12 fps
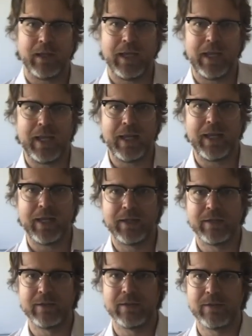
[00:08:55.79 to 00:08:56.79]

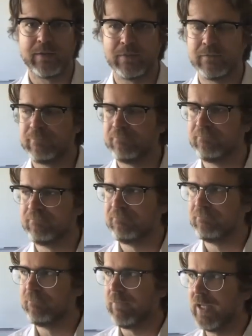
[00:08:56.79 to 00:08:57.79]
and
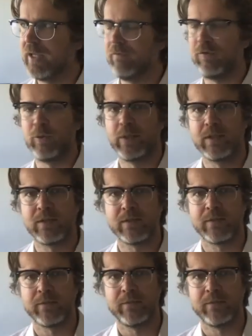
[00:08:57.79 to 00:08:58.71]
influence.